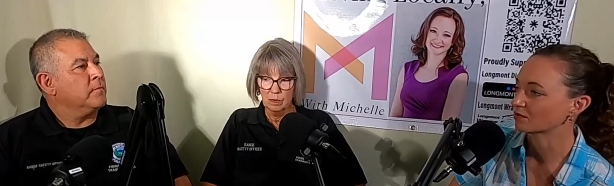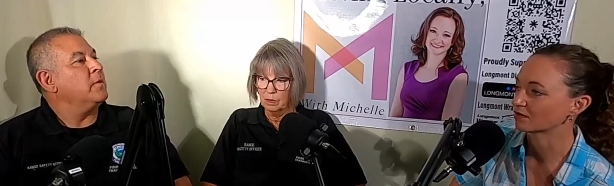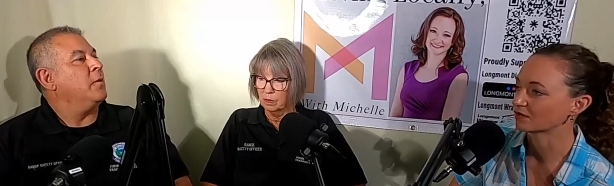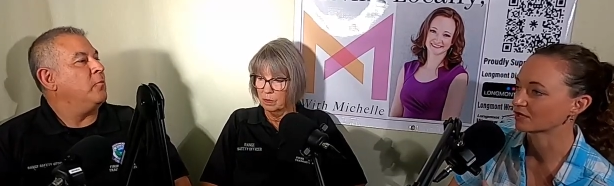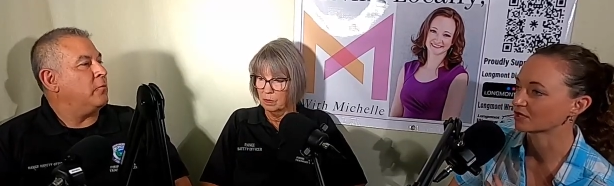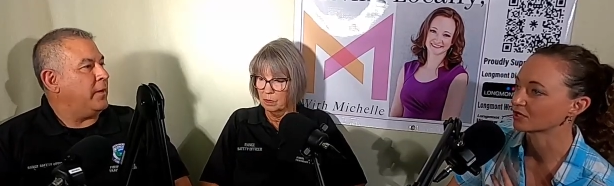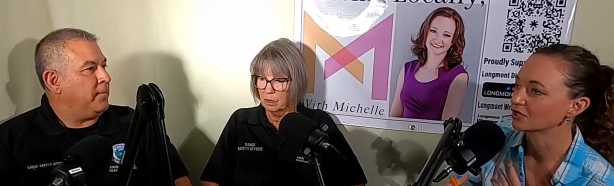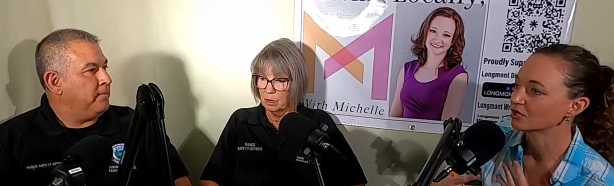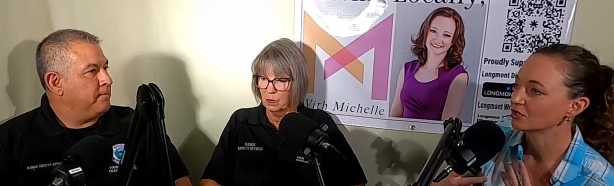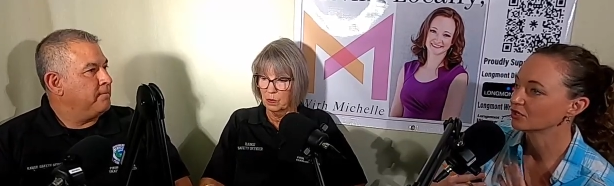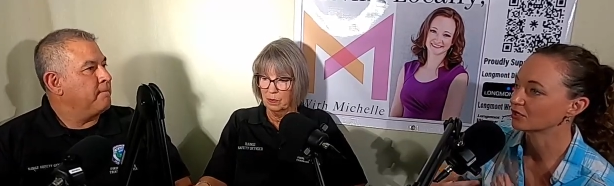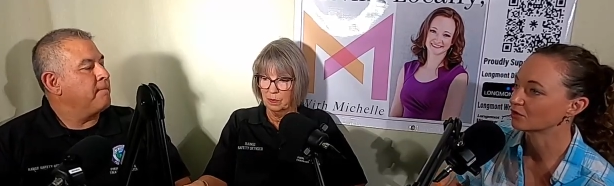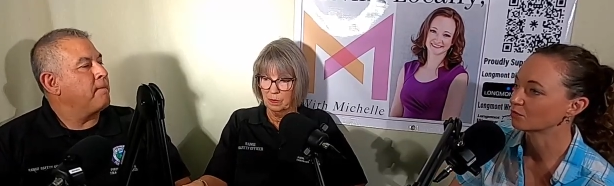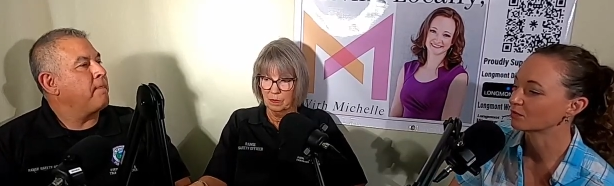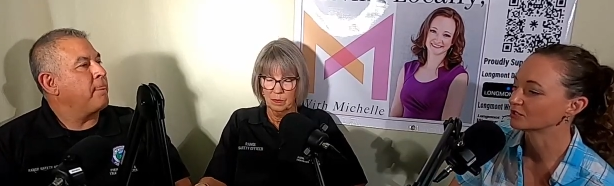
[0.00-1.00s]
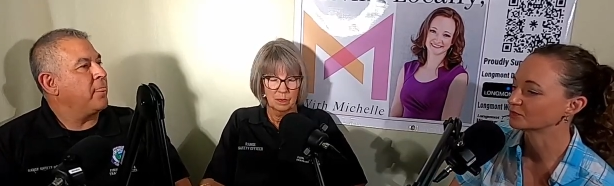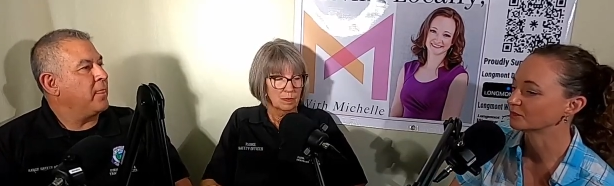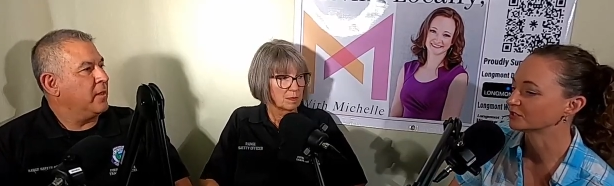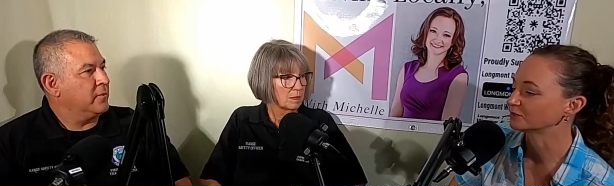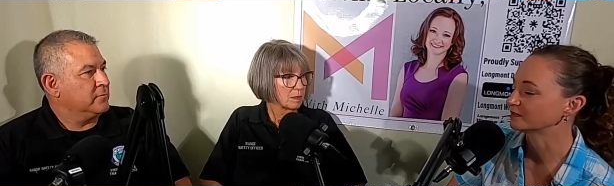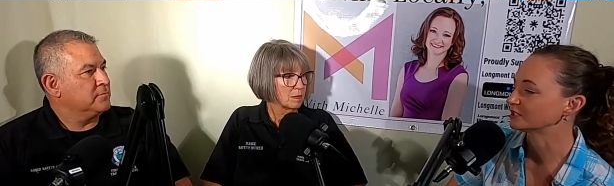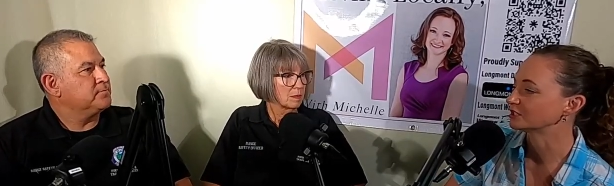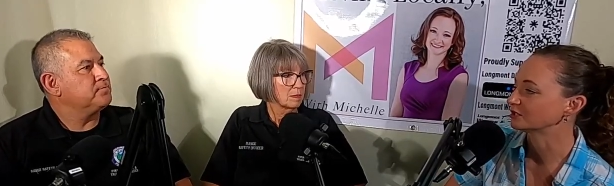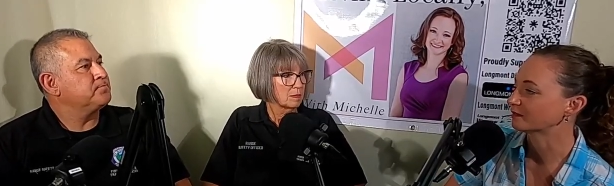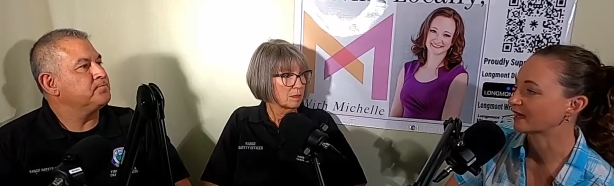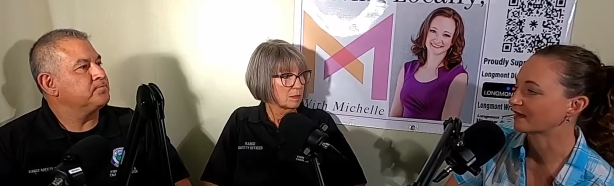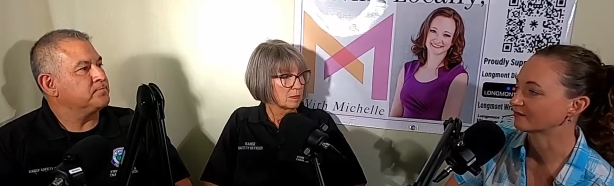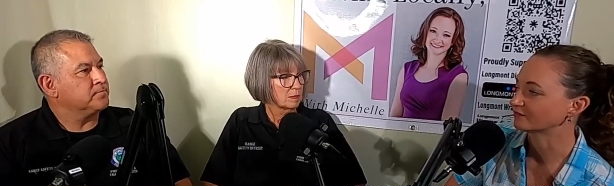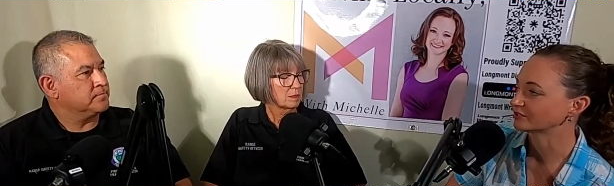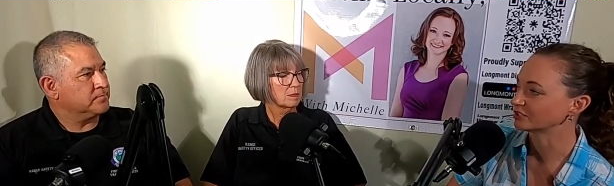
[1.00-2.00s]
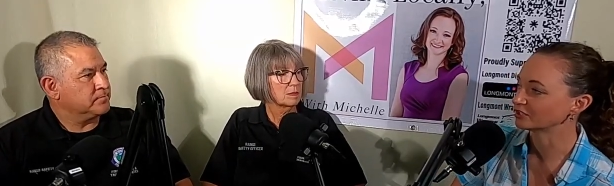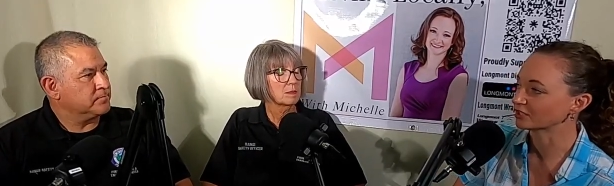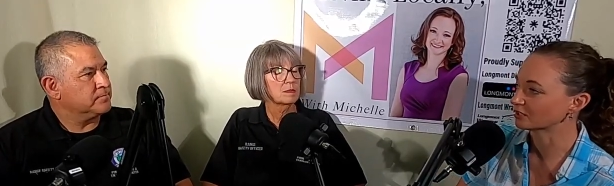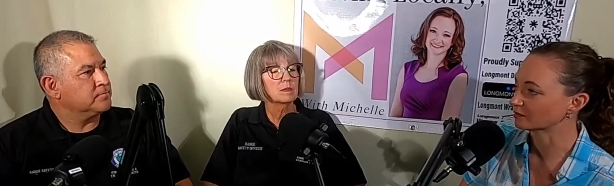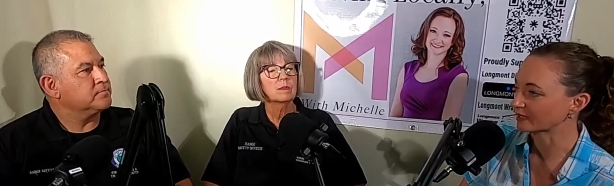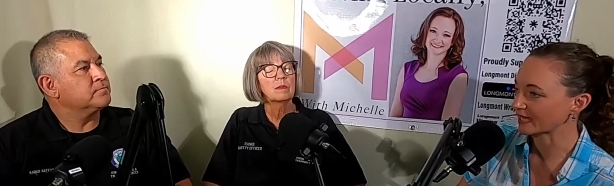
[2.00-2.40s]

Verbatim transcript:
Speaker 1: or, right. you know, what what do we do after, you know, mm-hmm.